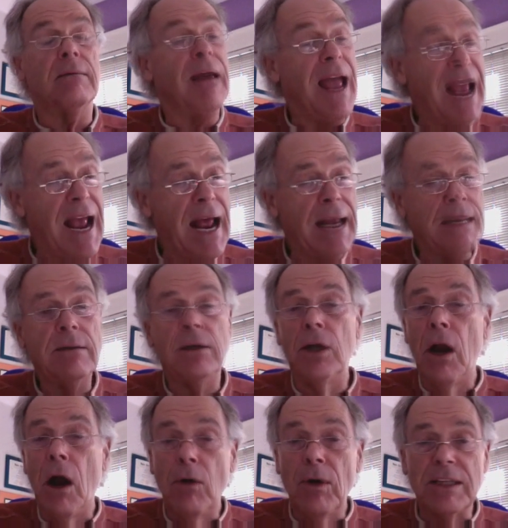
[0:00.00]
And,
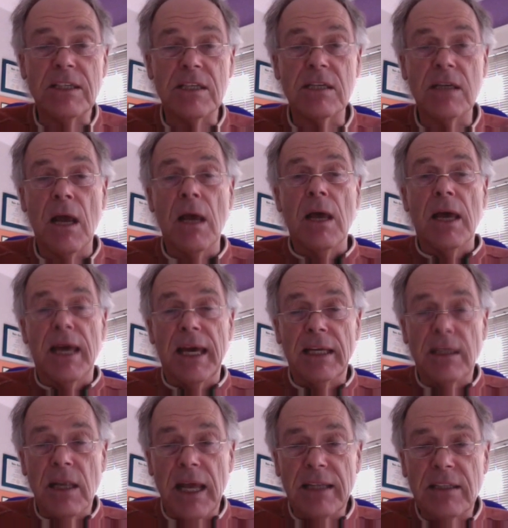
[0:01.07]

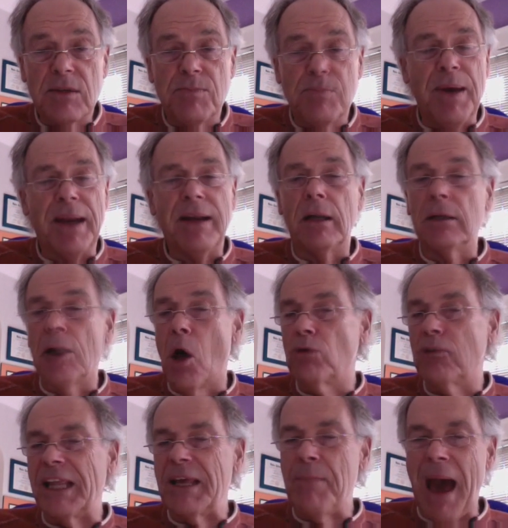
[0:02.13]
it's been a
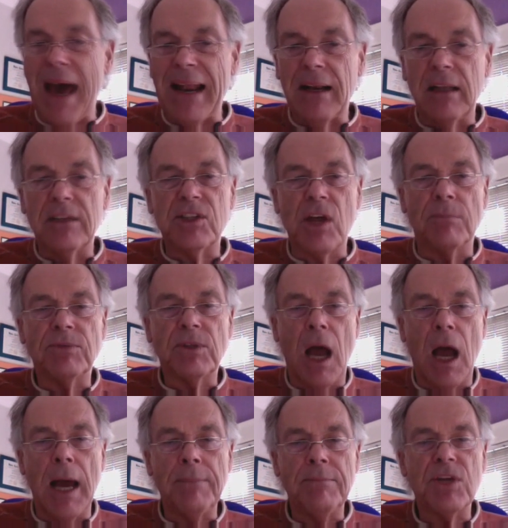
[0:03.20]
lonely battle
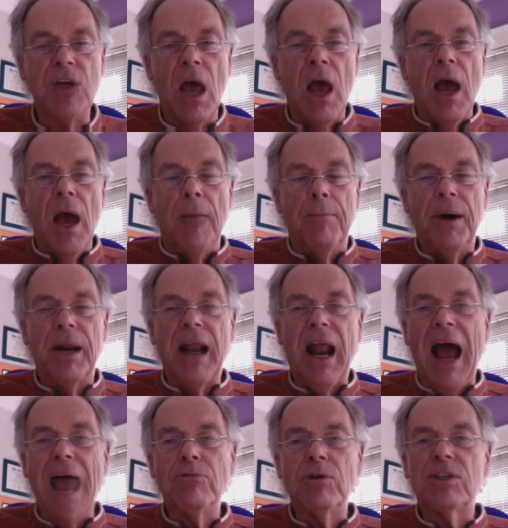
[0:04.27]
sometimes, but
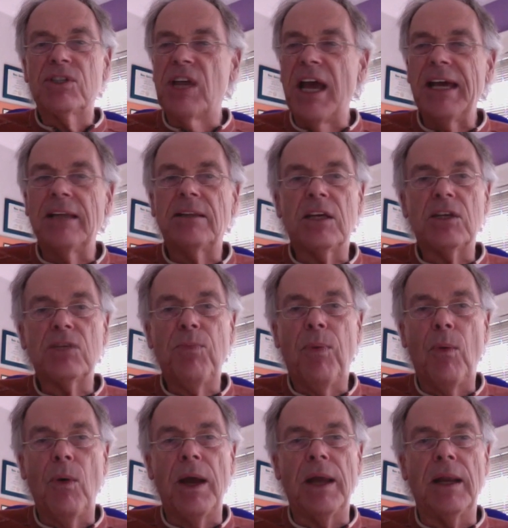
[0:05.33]
I would say at this
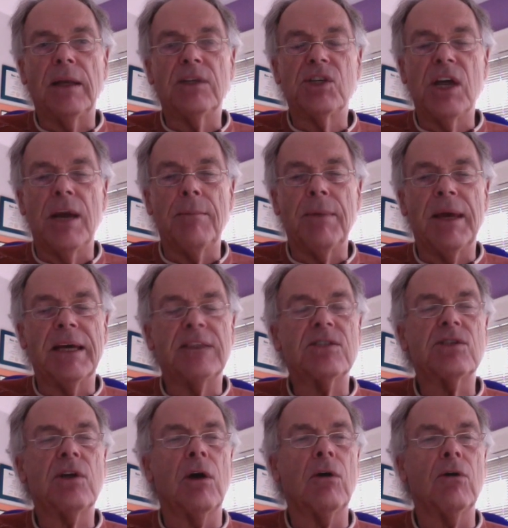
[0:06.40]
point, Jim, it's
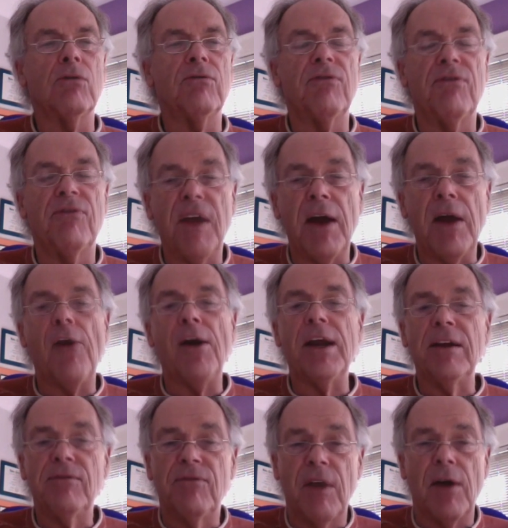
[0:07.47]
so
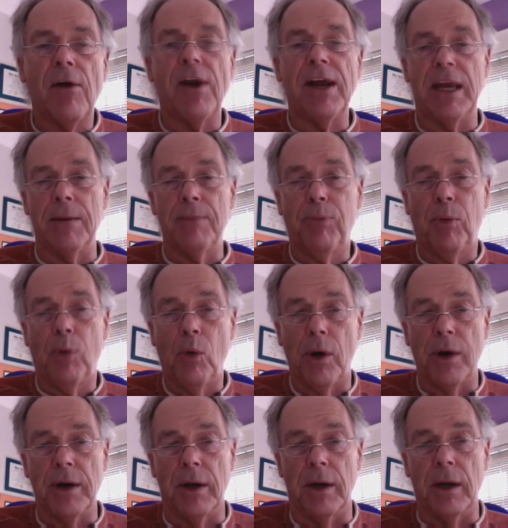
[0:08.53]
very, very
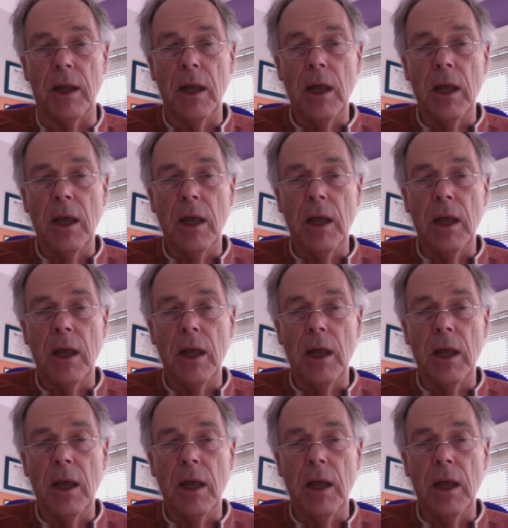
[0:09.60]
important